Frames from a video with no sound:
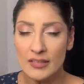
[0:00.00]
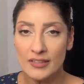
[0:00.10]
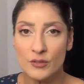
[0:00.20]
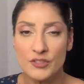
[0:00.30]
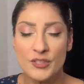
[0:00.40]

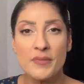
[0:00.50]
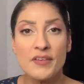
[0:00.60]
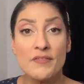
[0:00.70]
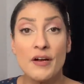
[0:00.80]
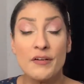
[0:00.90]
There is
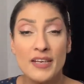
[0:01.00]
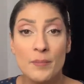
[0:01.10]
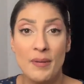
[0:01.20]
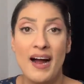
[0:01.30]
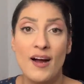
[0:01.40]
something very
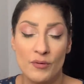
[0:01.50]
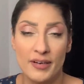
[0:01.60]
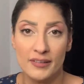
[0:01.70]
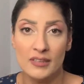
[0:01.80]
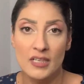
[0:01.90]

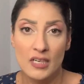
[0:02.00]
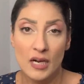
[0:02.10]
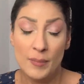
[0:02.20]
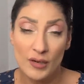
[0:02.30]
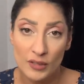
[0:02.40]
empowering
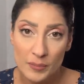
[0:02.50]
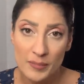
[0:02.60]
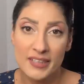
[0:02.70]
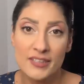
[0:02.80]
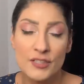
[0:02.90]
about
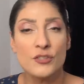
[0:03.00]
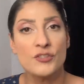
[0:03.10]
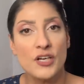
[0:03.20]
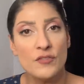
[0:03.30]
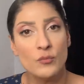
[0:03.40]
admitting to
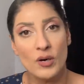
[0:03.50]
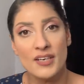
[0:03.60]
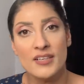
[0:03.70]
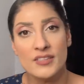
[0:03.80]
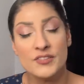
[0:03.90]
yourself what
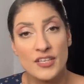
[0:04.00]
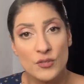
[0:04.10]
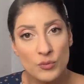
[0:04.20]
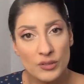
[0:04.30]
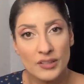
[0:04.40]
it is that
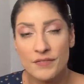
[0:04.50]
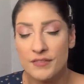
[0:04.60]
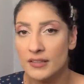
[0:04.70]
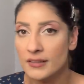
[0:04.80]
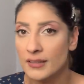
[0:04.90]
you really
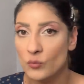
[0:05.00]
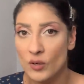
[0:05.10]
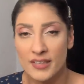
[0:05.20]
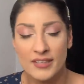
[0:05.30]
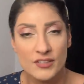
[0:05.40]
feel and
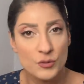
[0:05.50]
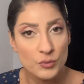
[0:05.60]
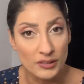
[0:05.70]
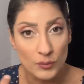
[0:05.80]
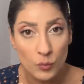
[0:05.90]
what it is you
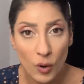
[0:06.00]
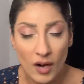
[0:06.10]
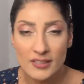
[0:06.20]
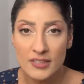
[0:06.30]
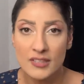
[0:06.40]
really
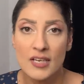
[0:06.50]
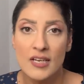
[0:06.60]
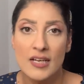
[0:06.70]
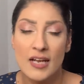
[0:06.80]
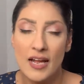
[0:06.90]
want,
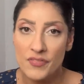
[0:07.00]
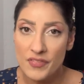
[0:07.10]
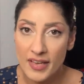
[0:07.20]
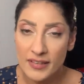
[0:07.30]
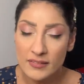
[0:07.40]
and
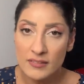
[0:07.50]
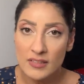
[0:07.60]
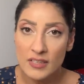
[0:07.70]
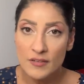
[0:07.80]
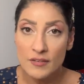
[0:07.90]
then
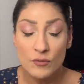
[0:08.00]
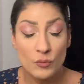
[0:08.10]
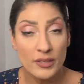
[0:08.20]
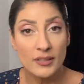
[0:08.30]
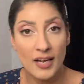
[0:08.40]

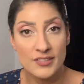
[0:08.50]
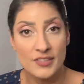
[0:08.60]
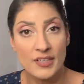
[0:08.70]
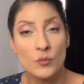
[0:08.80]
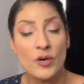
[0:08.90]

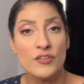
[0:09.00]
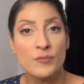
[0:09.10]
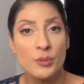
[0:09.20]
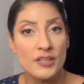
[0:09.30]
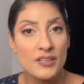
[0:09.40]
realizing where
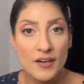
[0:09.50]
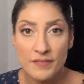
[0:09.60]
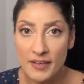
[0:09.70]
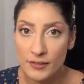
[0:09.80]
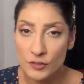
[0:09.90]
you've put
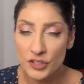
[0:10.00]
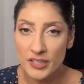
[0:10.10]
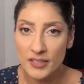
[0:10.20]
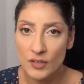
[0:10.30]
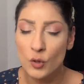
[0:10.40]
enough
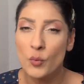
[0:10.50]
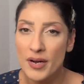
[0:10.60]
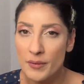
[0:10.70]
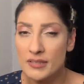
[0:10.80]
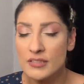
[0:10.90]
energy or
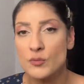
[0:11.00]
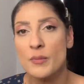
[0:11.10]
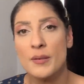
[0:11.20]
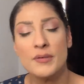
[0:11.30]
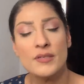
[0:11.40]
where it is
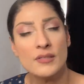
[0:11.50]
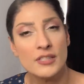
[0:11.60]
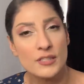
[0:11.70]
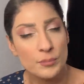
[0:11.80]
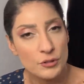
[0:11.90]
maybe you
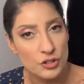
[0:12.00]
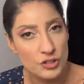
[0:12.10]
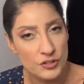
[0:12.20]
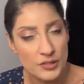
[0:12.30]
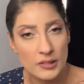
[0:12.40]
need to push
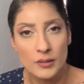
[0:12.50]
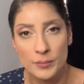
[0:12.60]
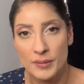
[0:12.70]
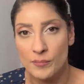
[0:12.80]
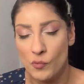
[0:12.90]
just a little
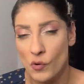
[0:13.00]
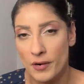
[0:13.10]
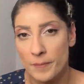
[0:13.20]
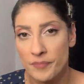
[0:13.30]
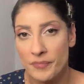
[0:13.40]
bit more.